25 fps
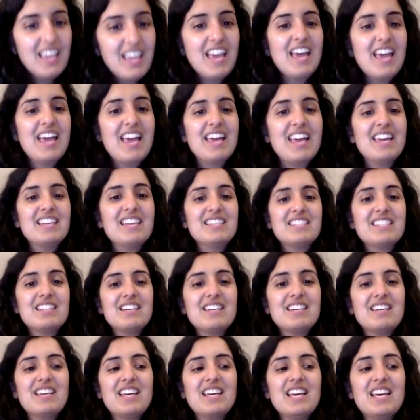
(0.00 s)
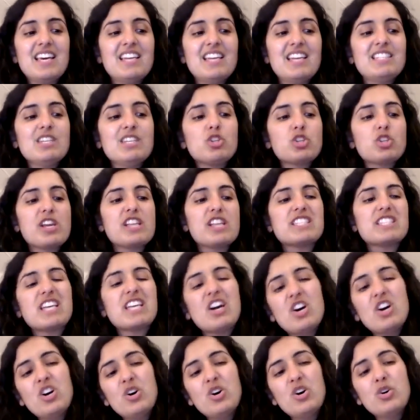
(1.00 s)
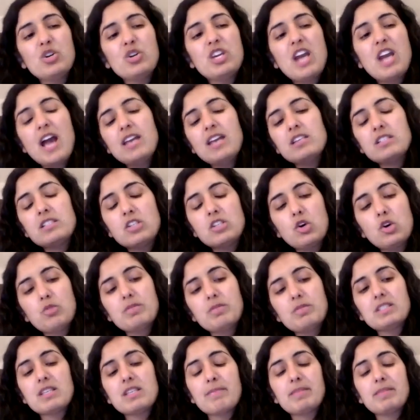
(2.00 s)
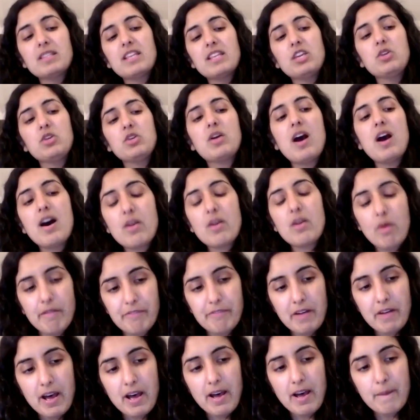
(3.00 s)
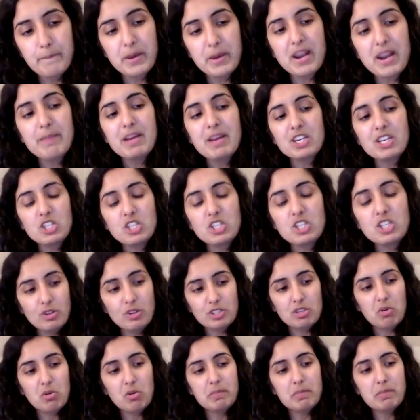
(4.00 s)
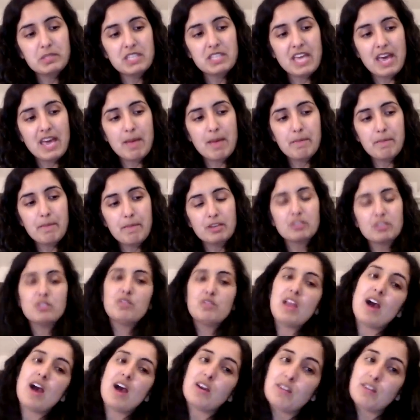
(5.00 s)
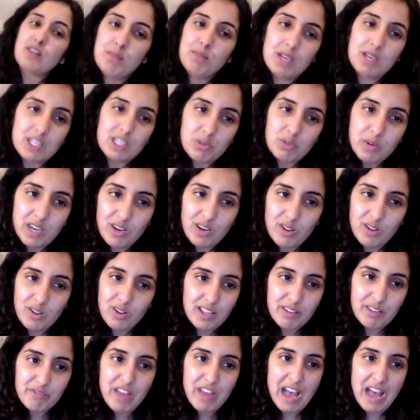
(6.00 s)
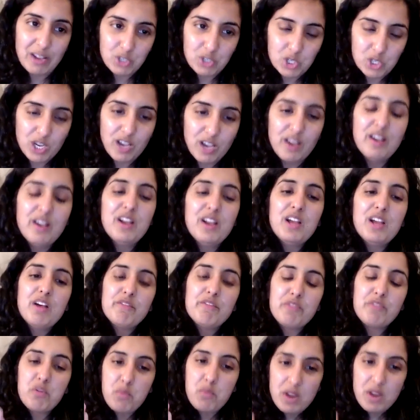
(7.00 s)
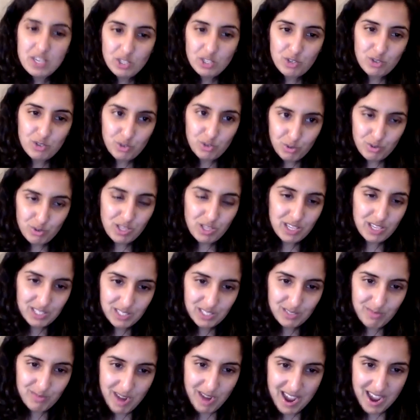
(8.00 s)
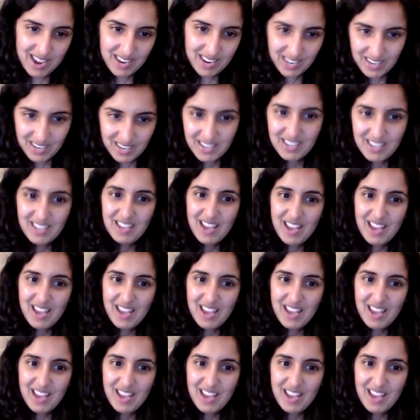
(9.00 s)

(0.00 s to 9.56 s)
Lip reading: And it's interesting. It's like, oh, you kind of sold me something that you can't offer, but I'm actually not so upset because you've now given me a $20 voucher for when you do this, right?